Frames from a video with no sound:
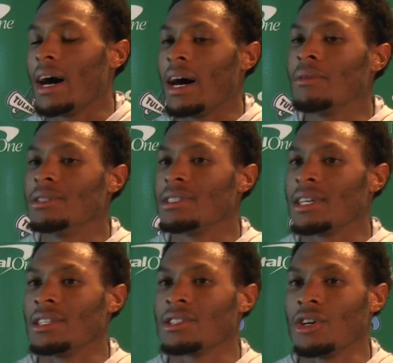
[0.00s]
I would
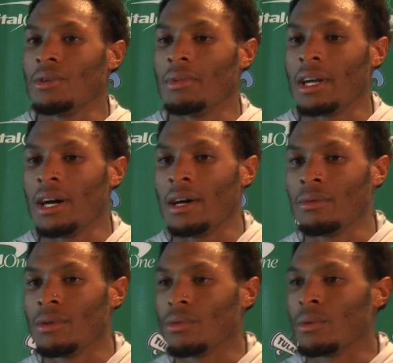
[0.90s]
say so,
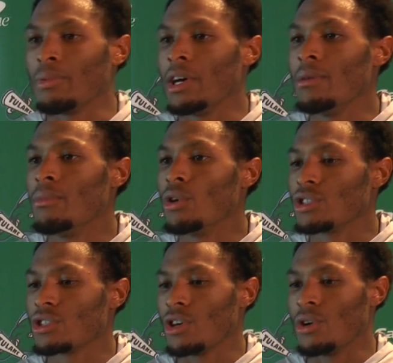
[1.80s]
but we're playing more
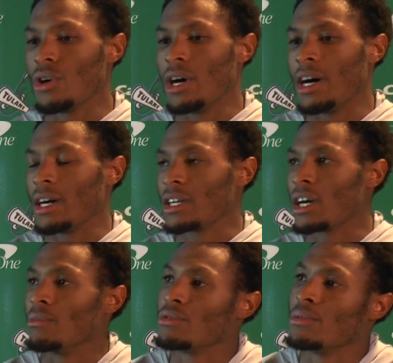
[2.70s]
so
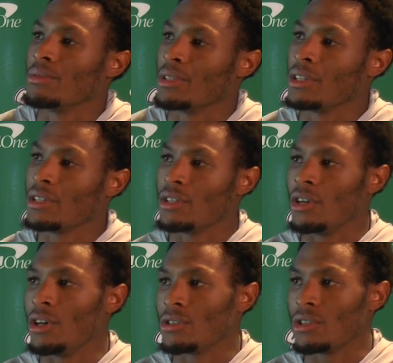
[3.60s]
comfortably, you
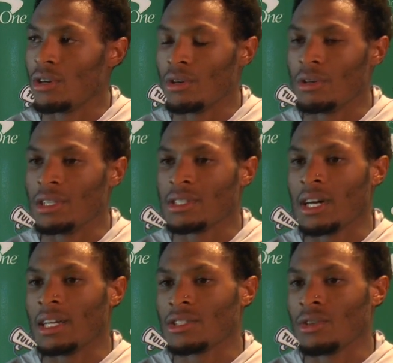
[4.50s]
know, so it's
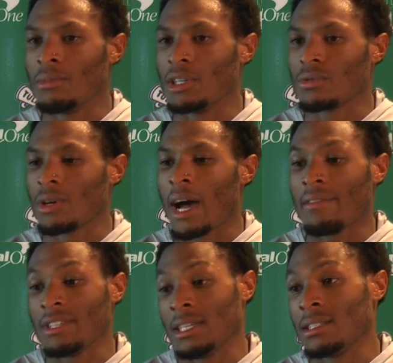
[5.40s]
not so much where I
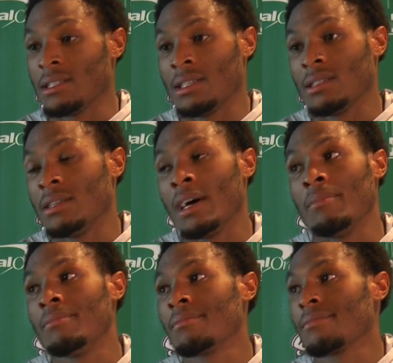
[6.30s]
have to get to this
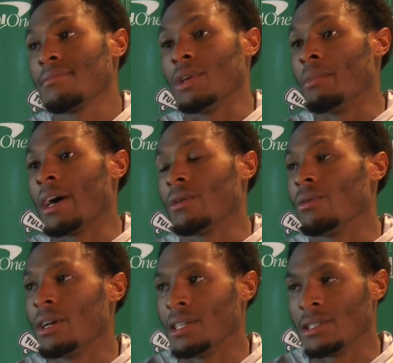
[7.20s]
depth no matter
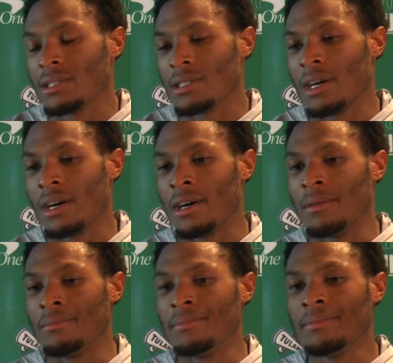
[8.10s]
what. It's,
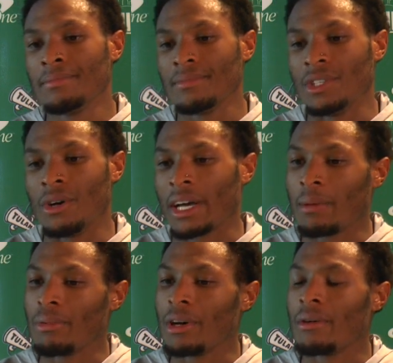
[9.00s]
you know, I
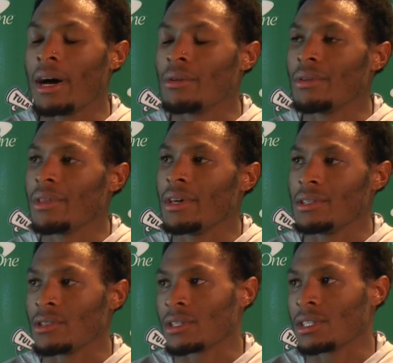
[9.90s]
can play around with it
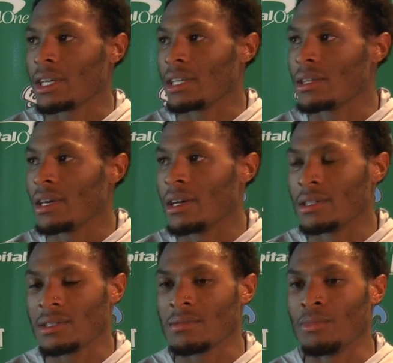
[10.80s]
as long as I get there.
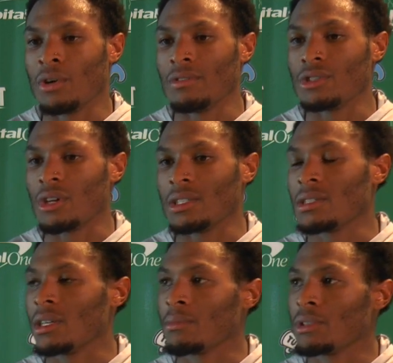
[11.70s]
It's more of a
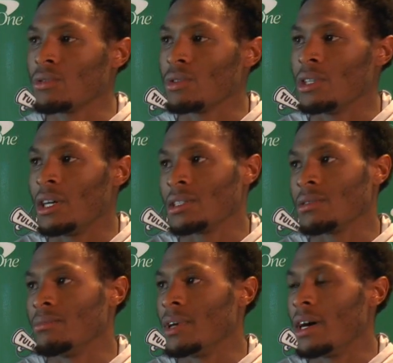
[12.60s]
trust thing between
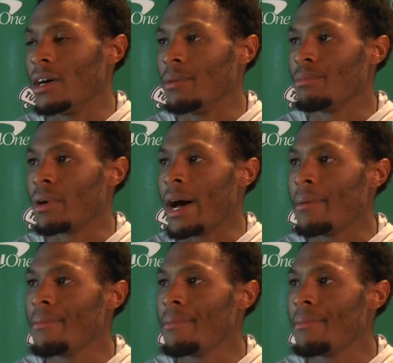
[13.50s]
us and Pratt.